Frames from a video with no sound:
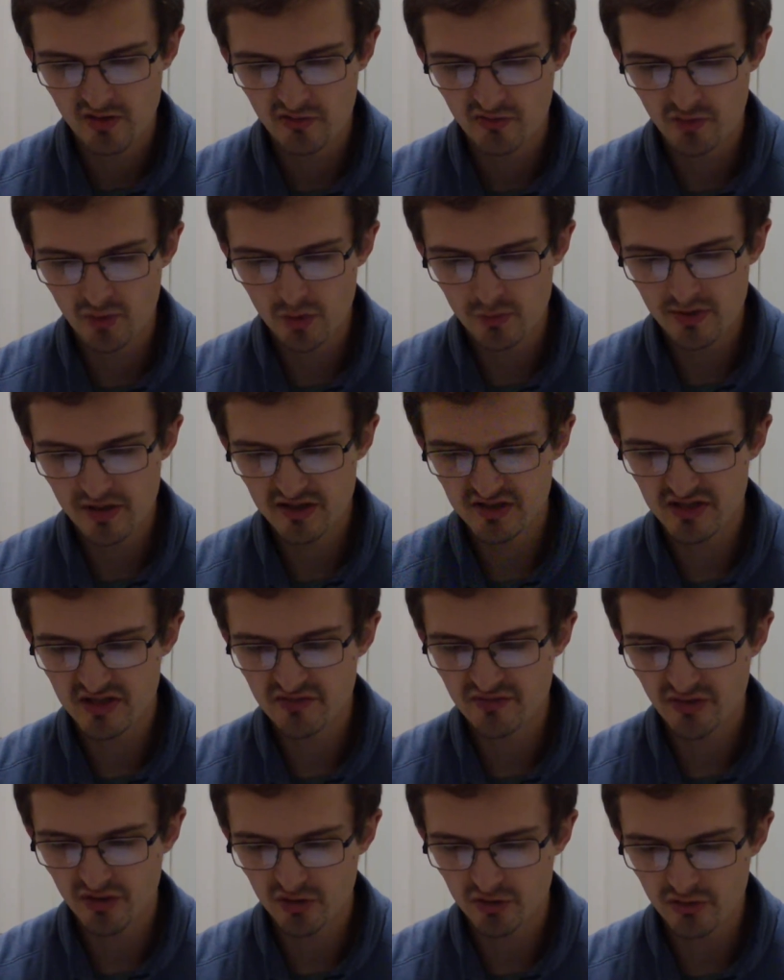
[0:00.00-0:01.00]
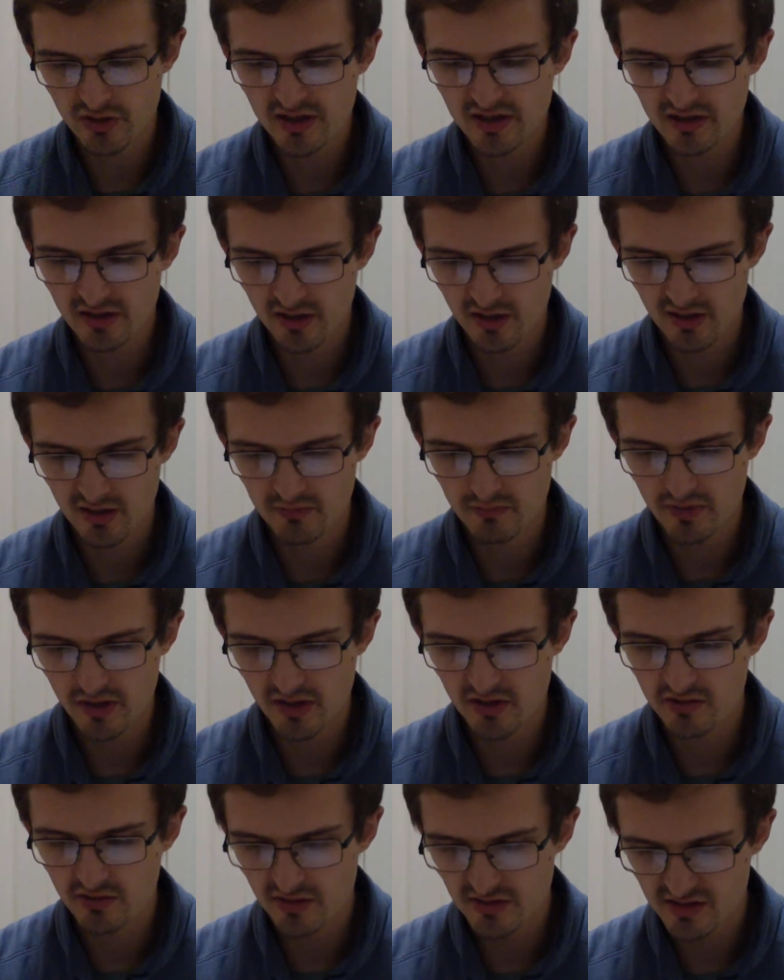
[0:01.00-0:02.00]
Phobia is even greater, and
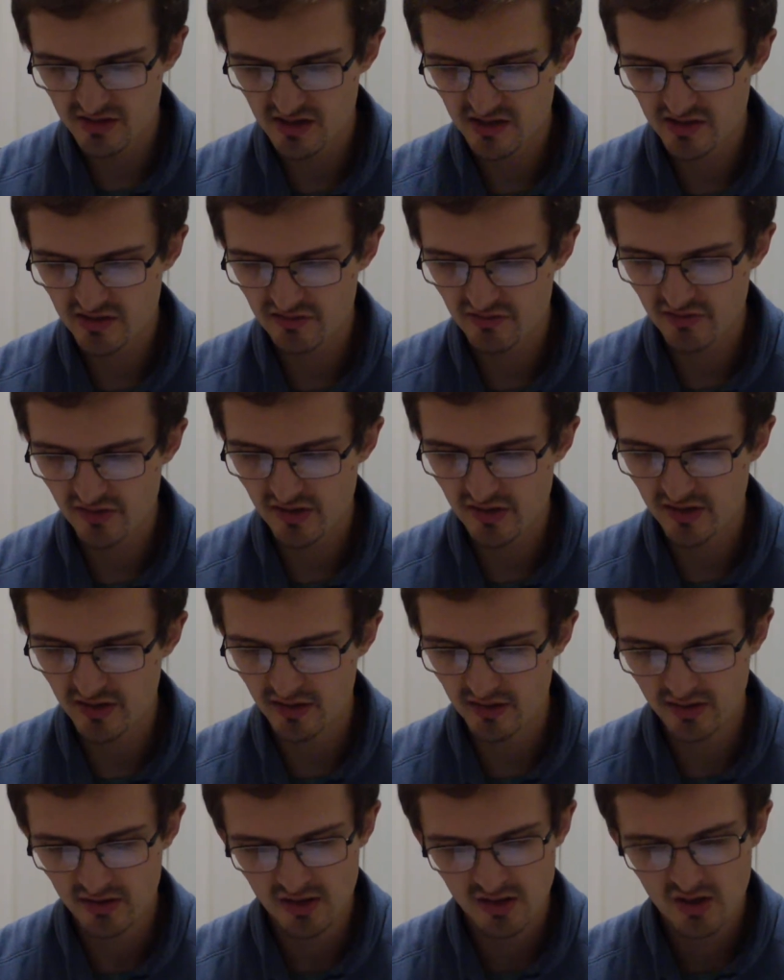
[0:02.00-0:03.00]
paranoid schizophrenia,